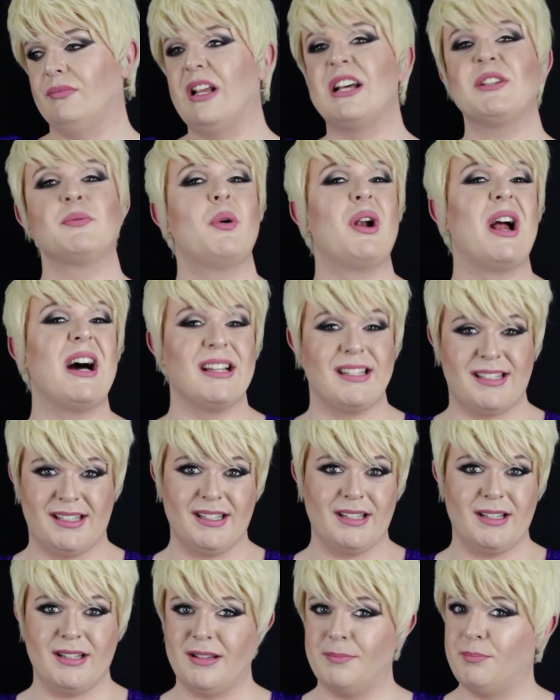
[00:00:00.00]
that's where I
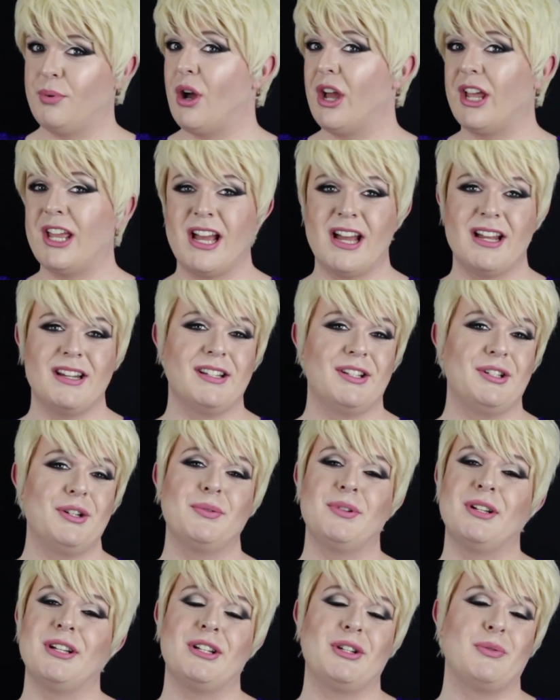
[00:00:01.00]
see it. But again, it's
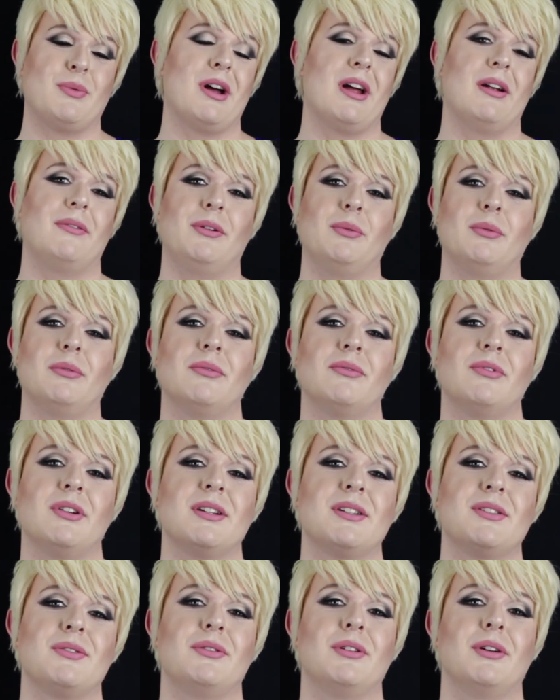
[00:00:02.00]
unique to what everyone
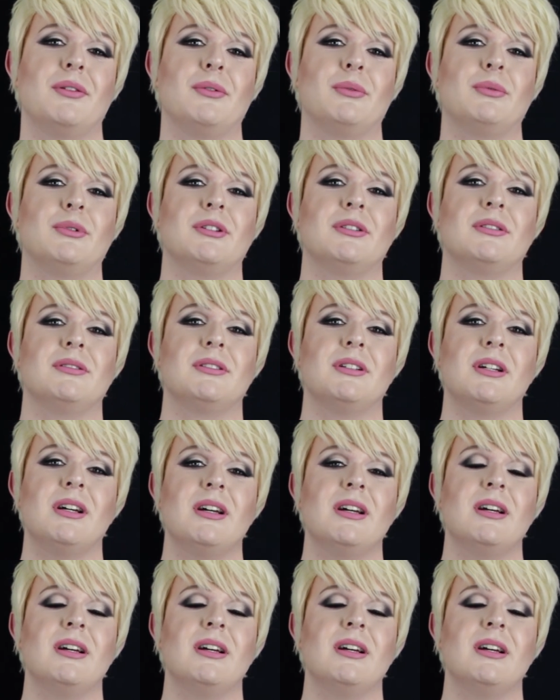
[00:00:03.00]
thinks around the world.